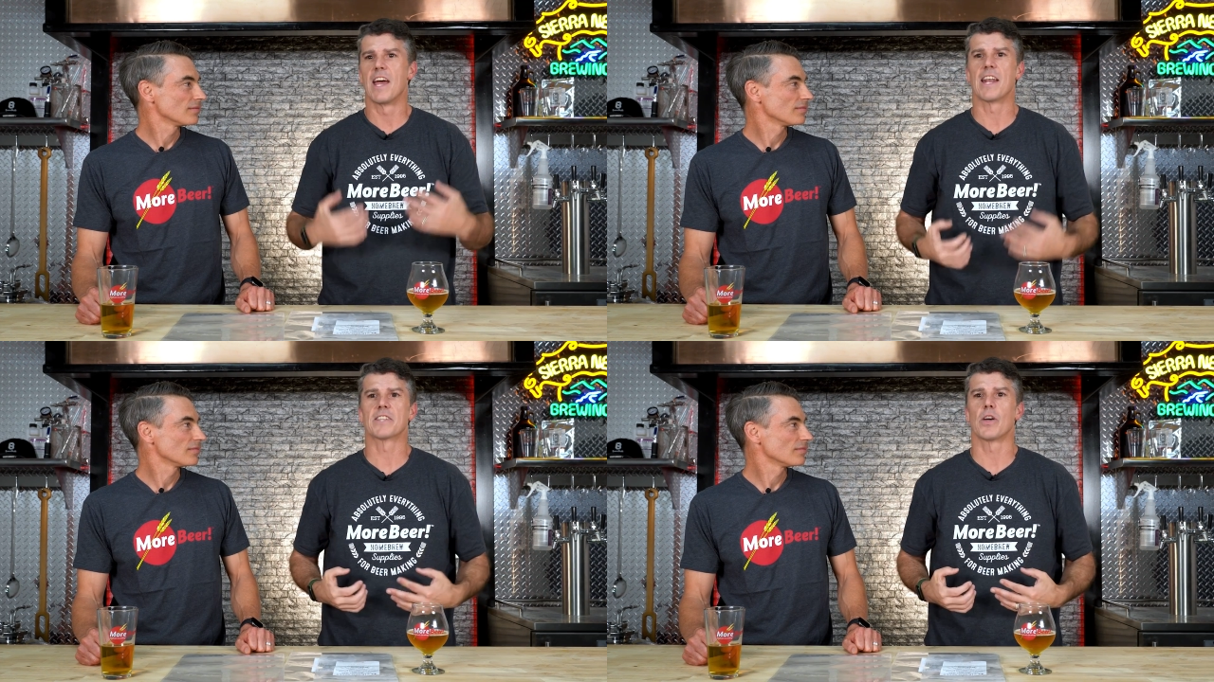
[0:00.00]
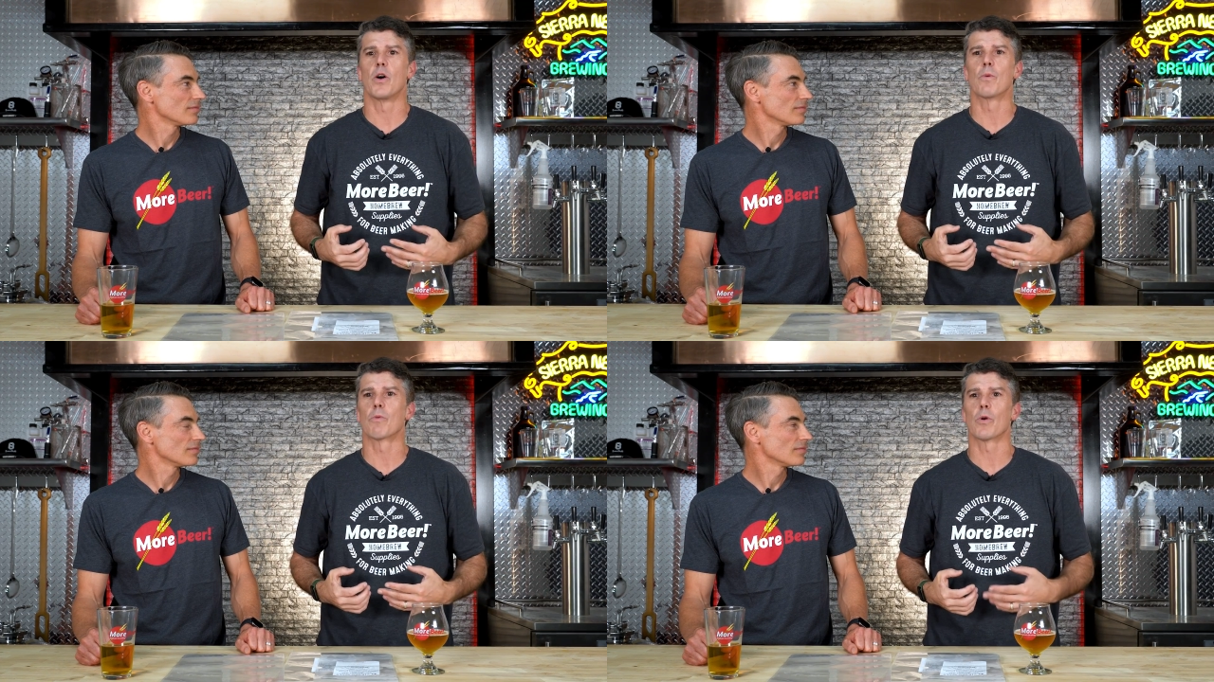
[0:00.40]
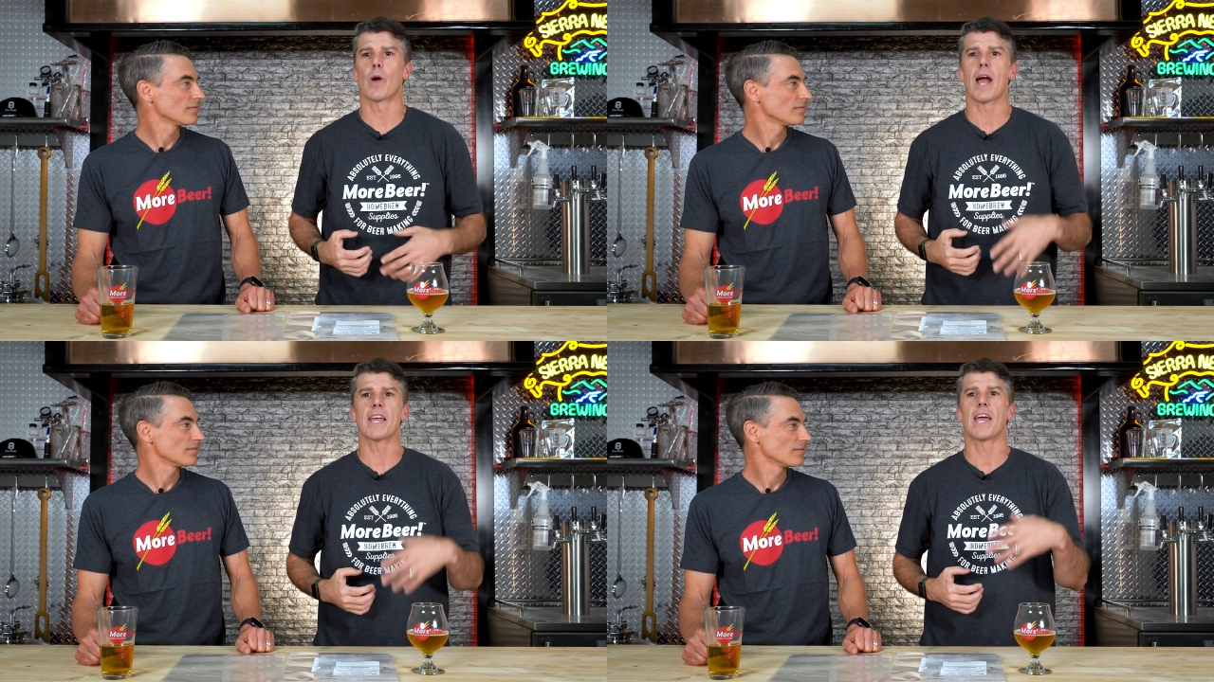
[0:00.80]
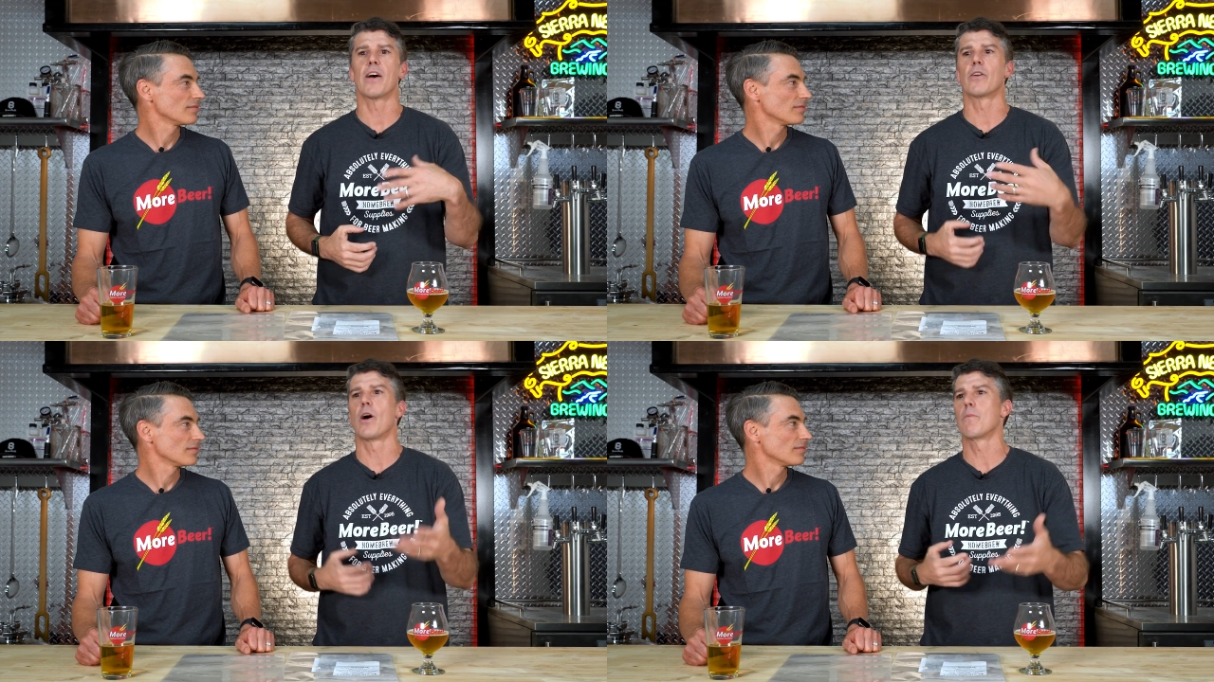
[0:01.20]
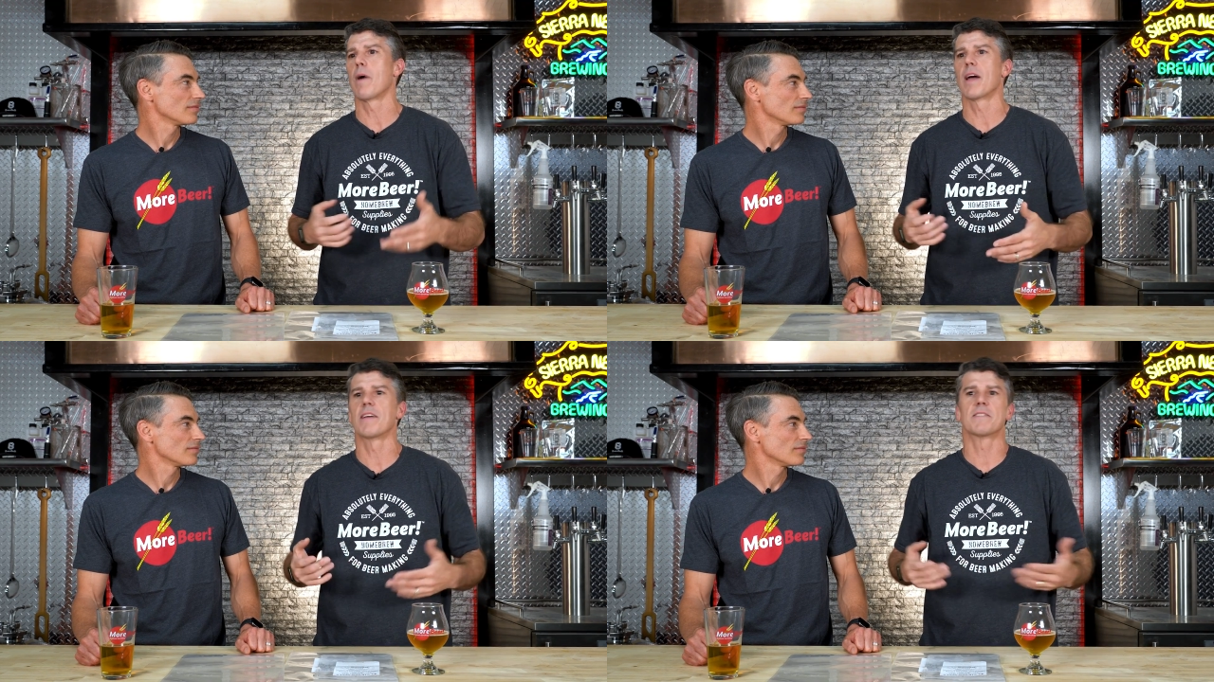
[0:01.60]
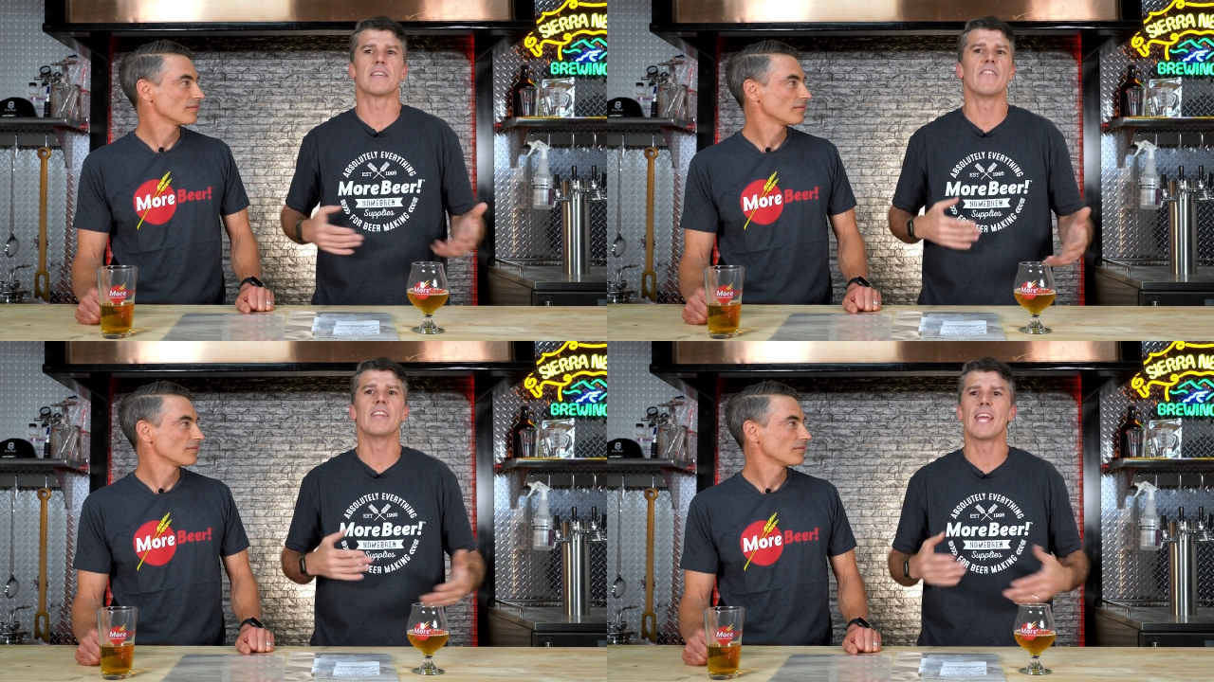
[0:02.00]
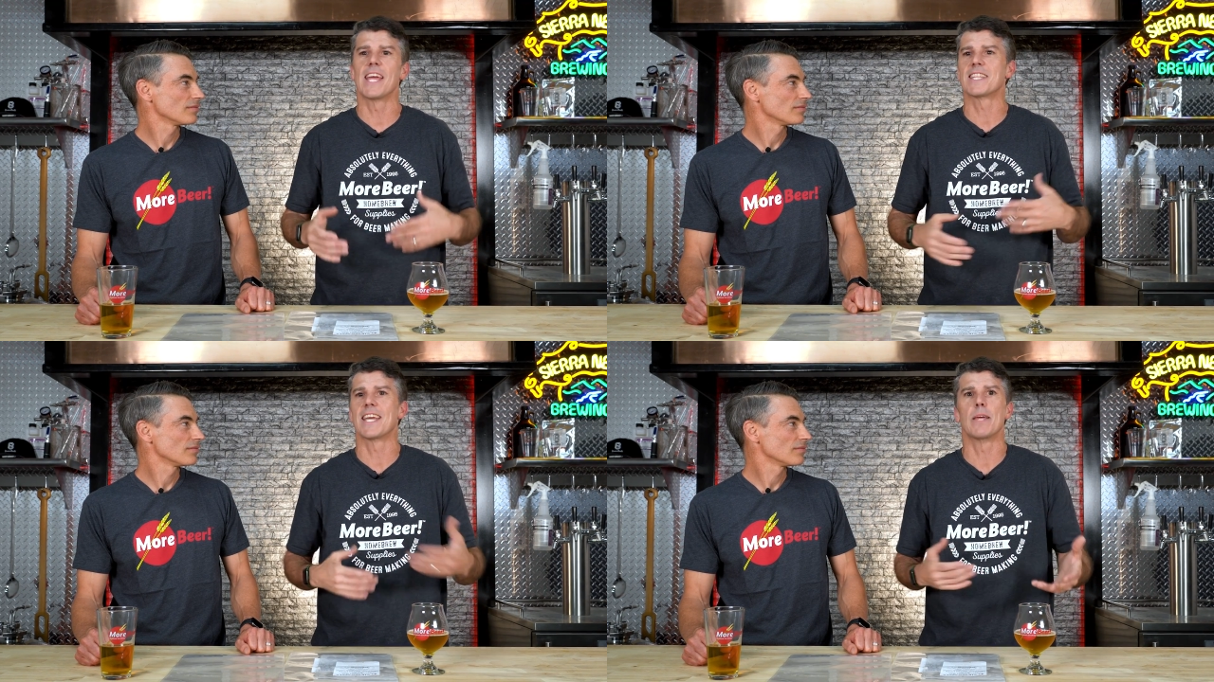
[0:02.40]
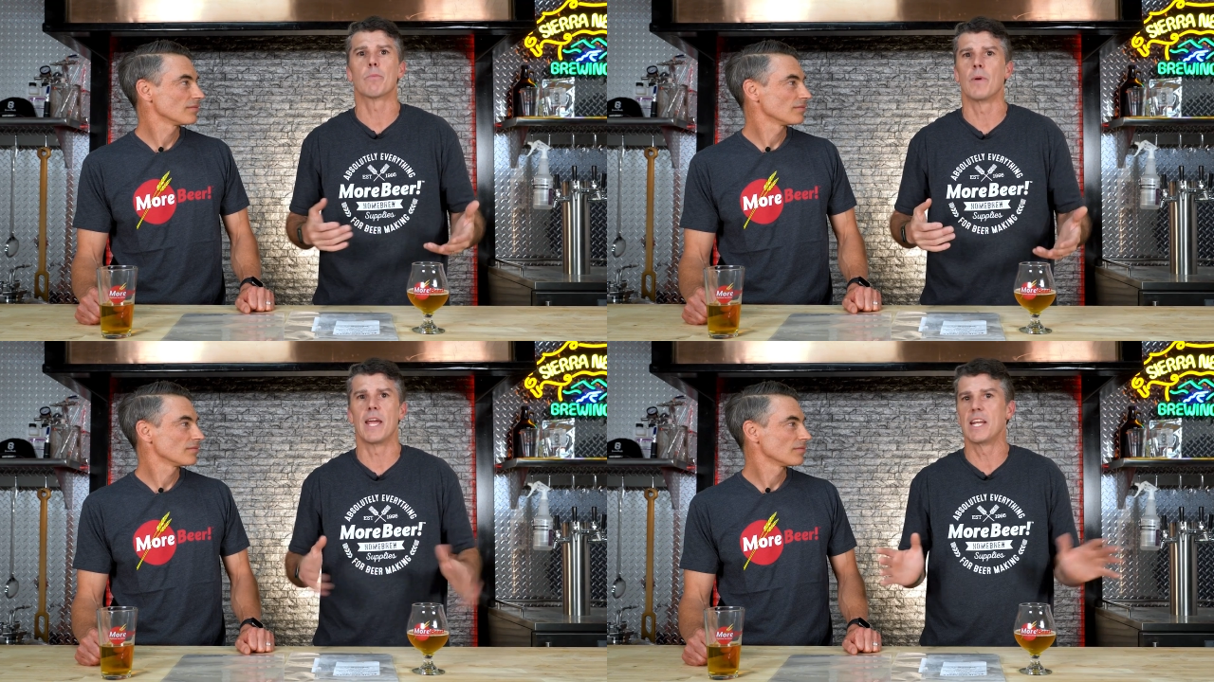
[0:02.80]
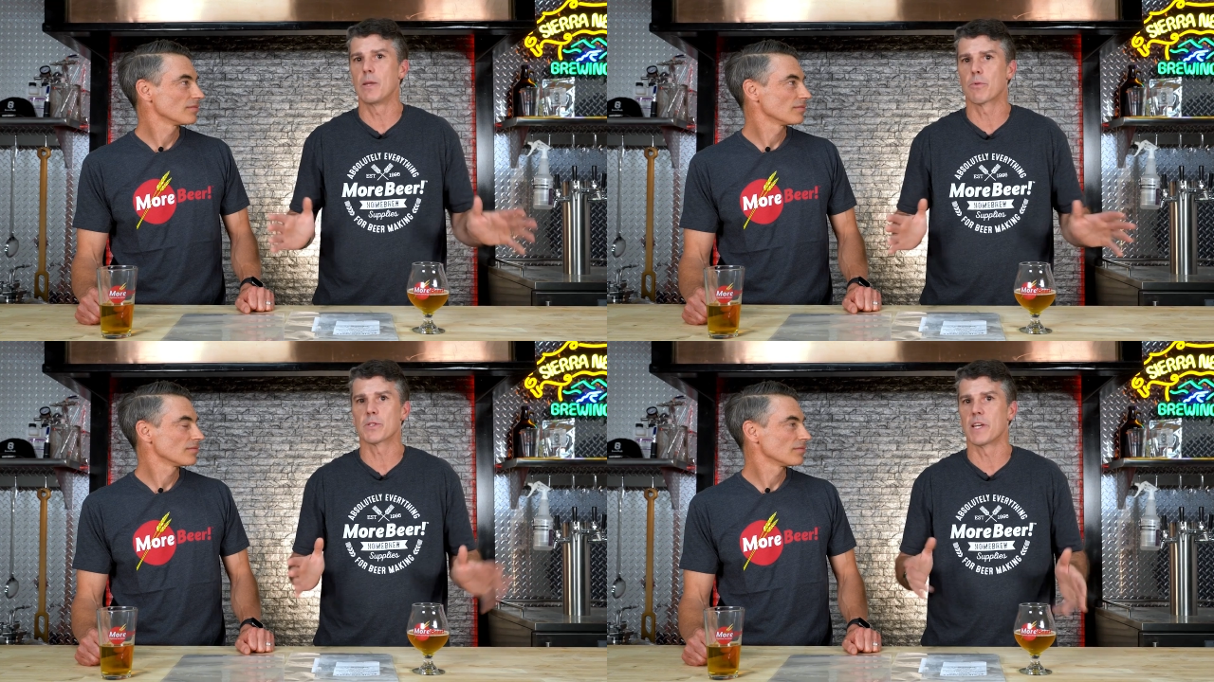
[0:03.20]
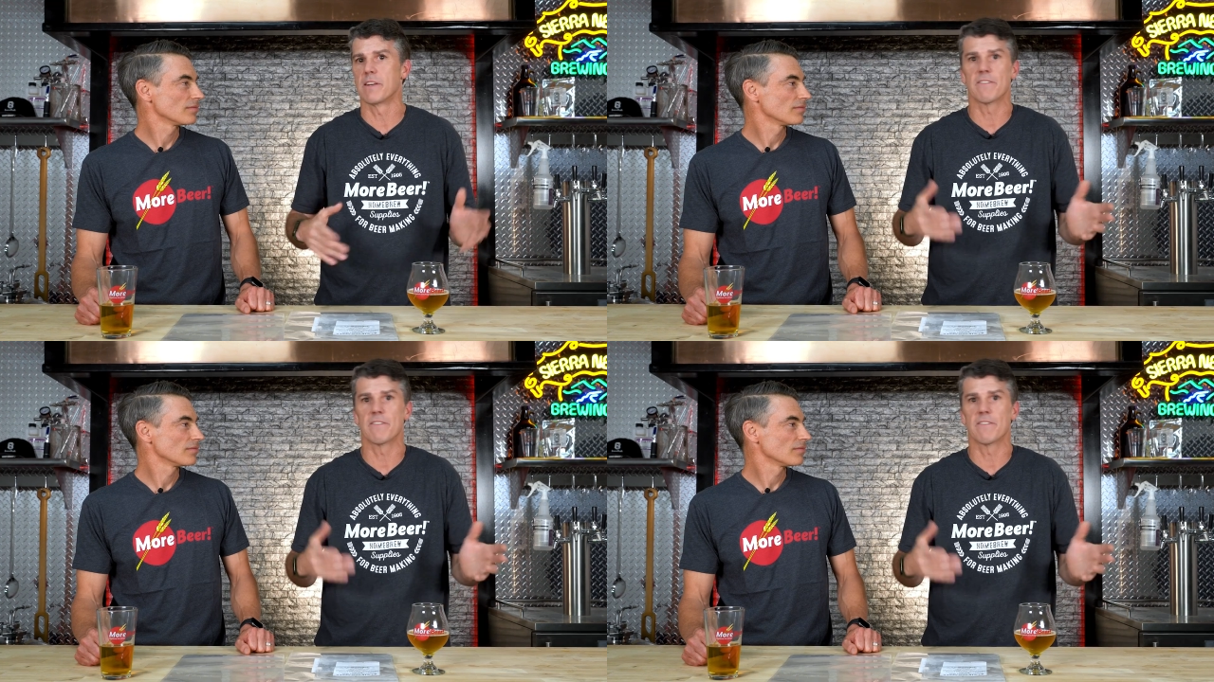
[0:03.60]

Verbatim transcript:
Speaker 1: And as a home brewer, I count on my seventy-eight to eighty percent